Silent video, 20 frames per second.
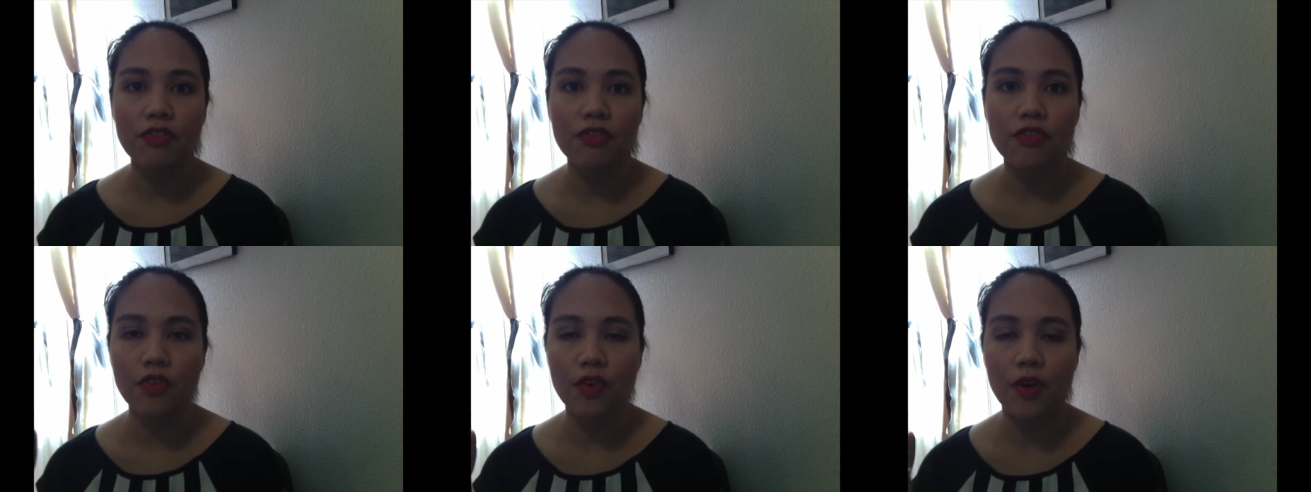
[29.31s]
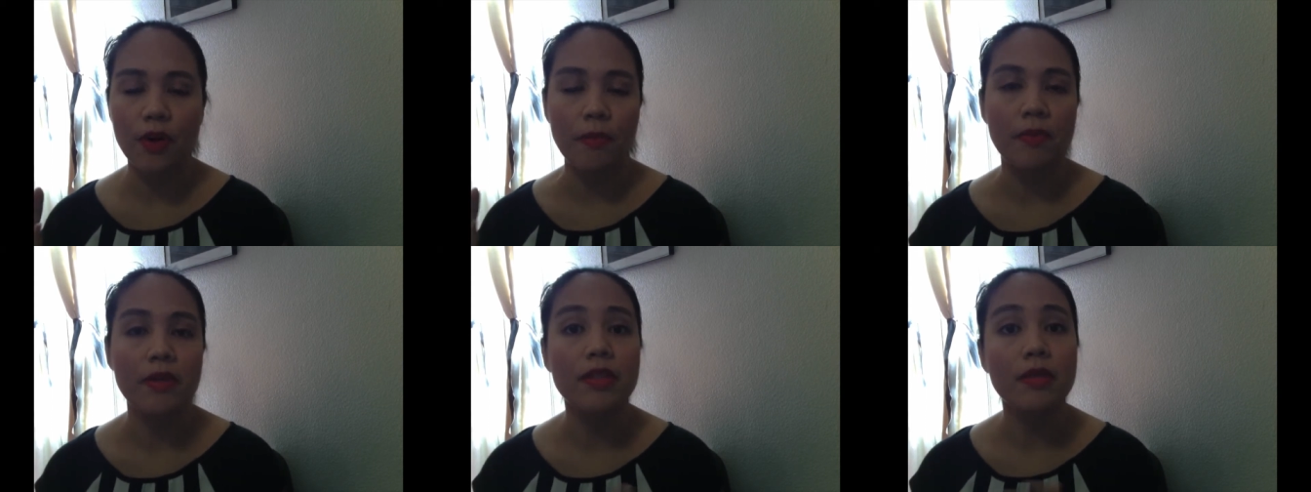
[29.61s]

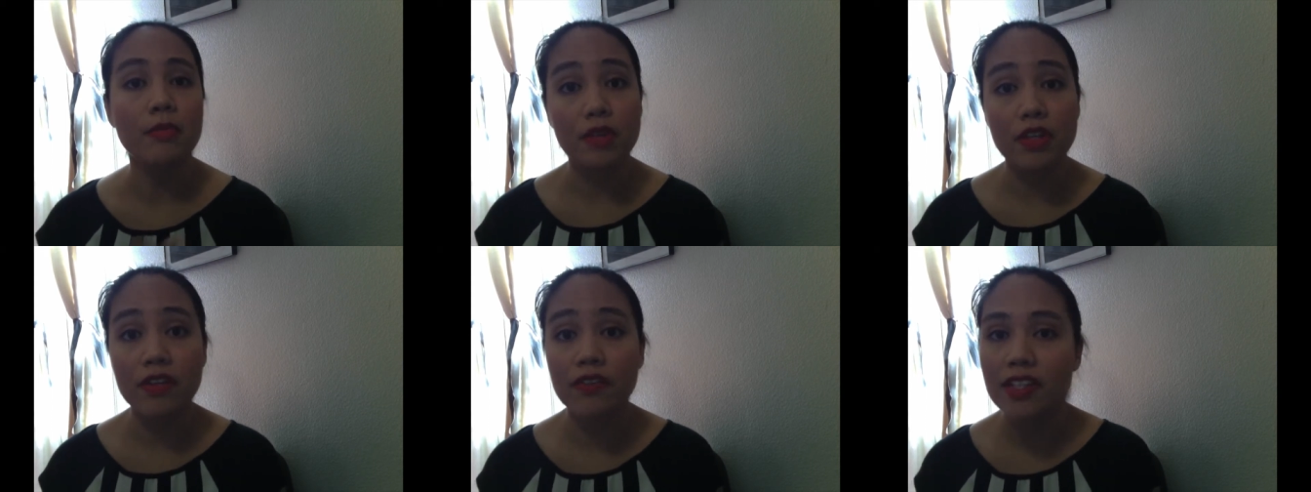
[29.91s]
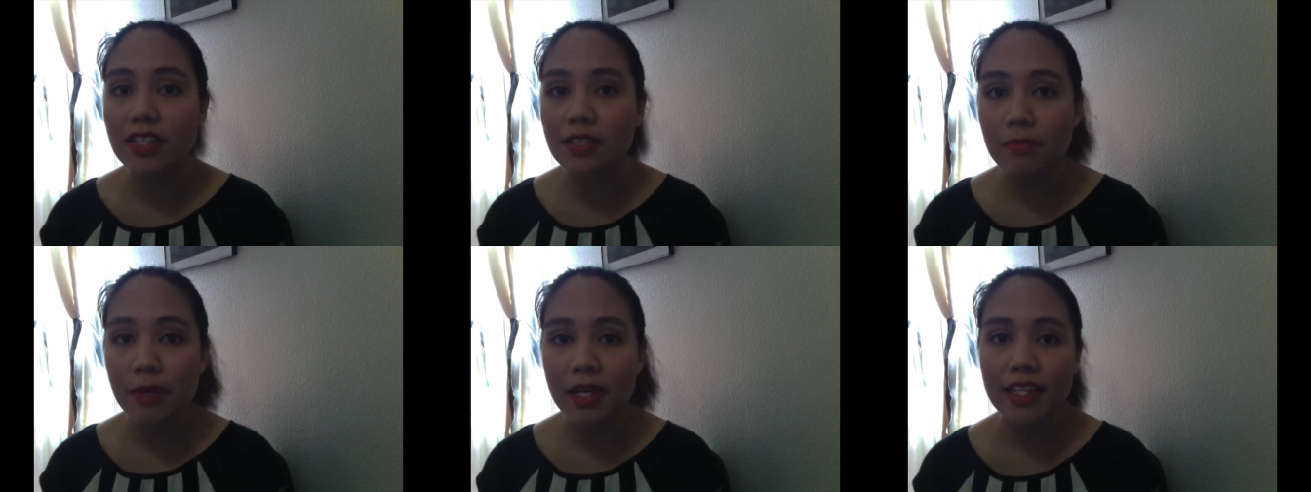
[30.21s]
from the
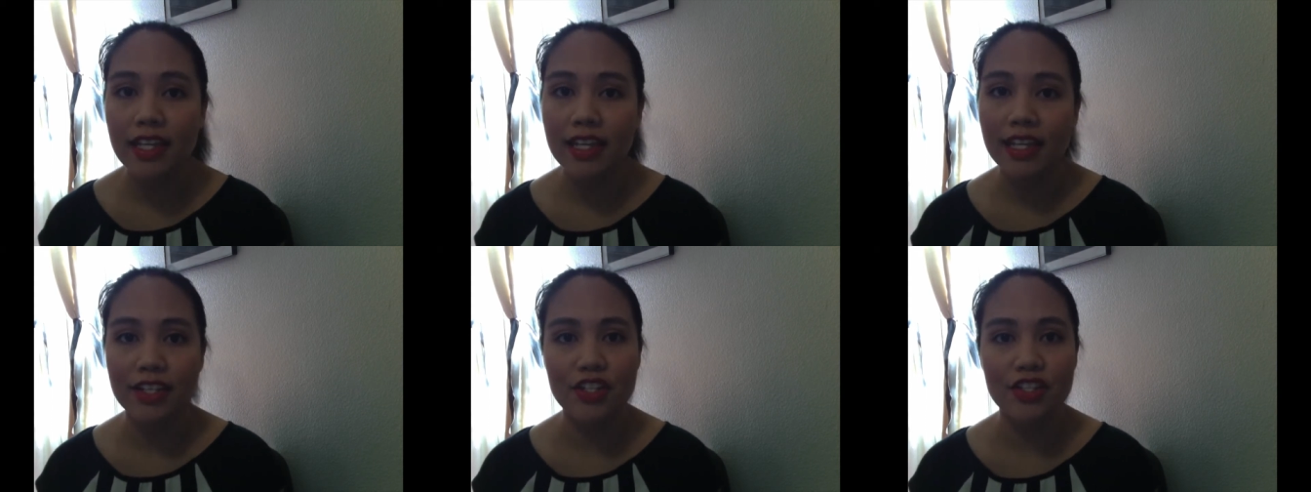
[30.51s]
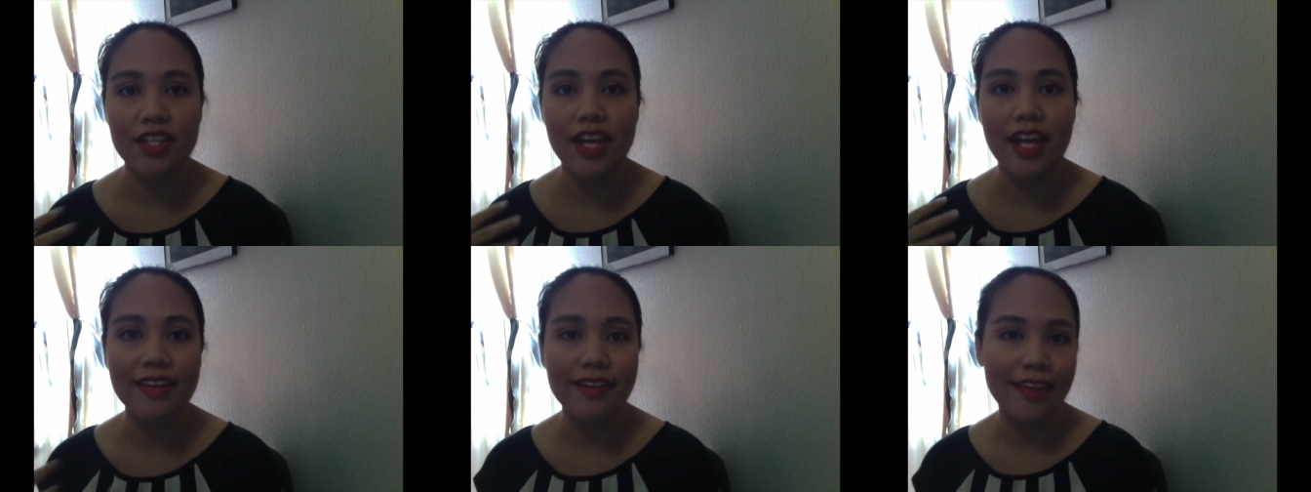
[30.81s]
previous month and I
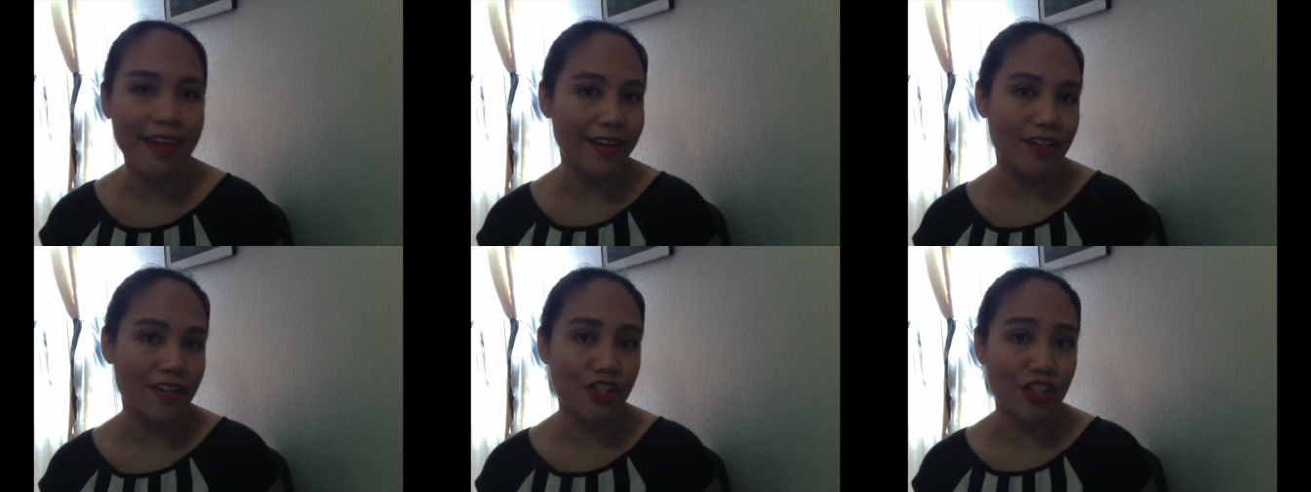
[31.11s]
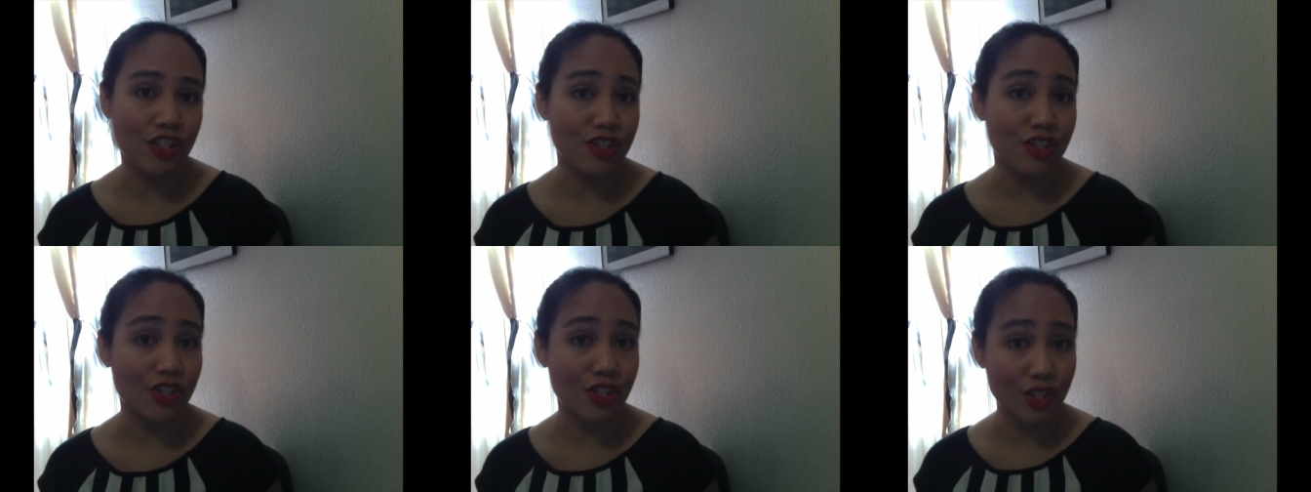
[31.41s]
just hadn't had a
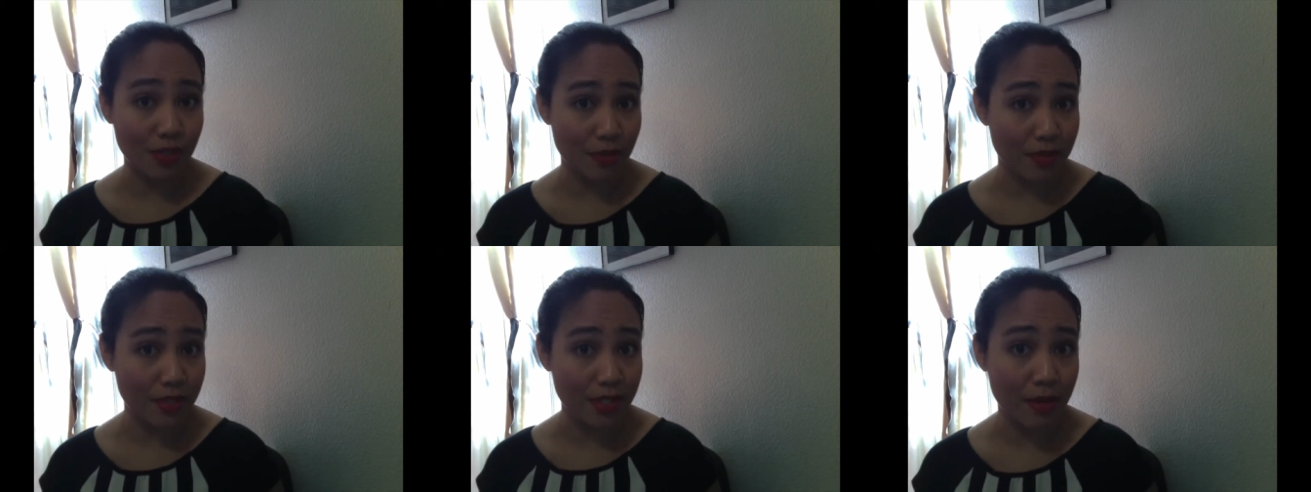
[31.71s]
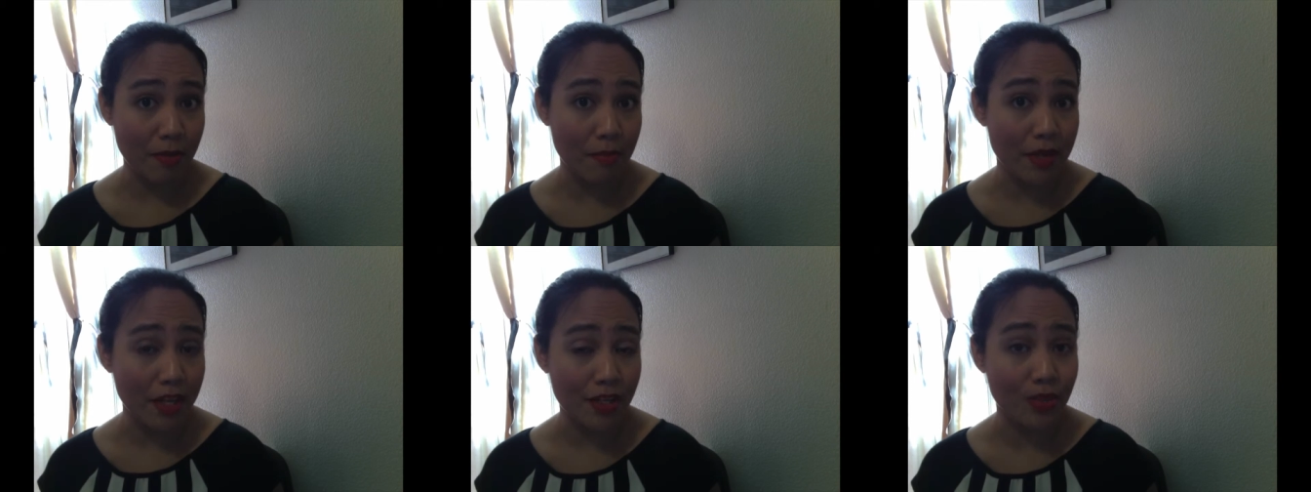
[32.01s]
chance to use
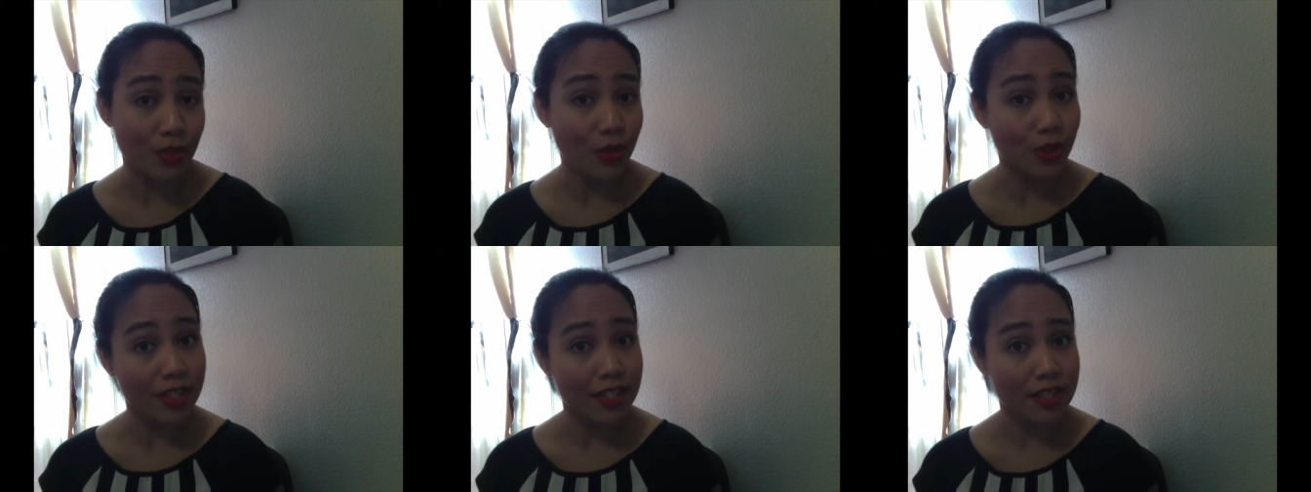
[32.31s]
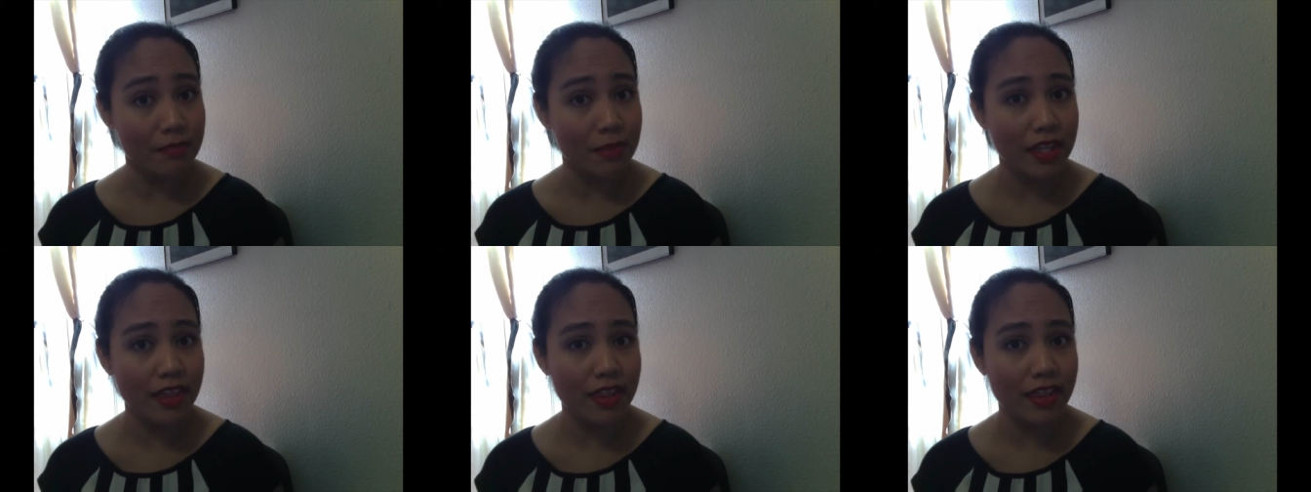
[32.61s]
them until this
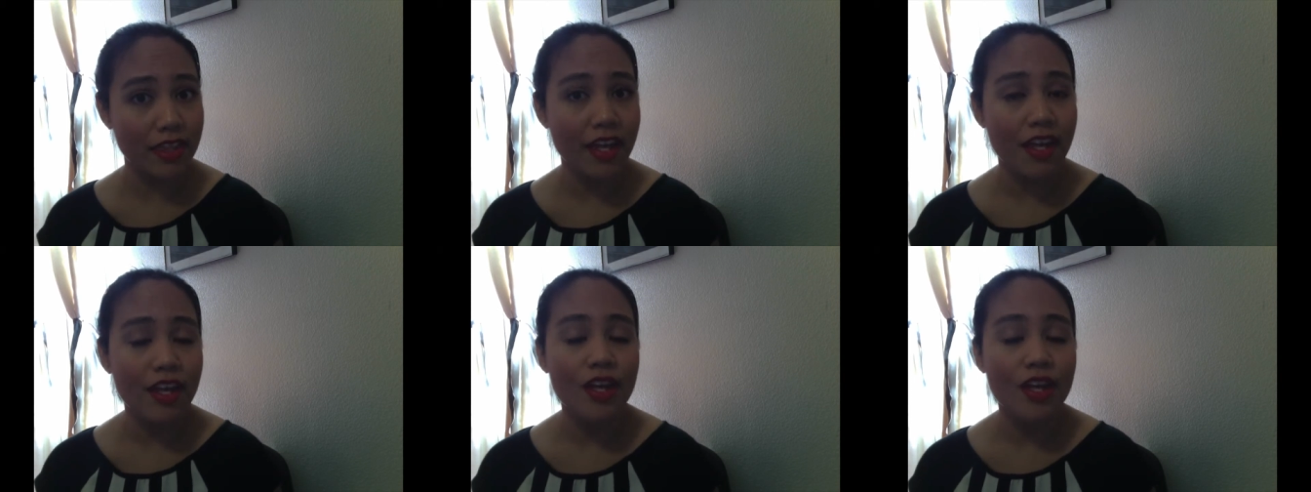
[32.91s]
month.